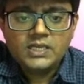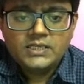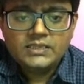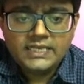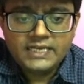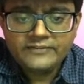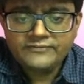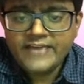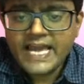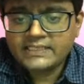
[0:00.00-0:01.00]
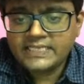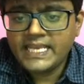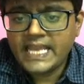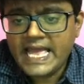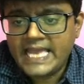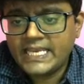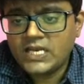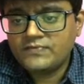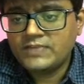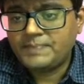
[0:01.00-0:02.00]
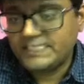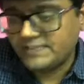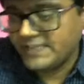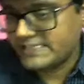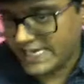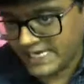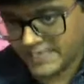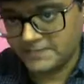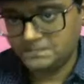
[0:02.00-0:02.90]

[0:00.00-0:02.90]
The refracting angle of the prism is A.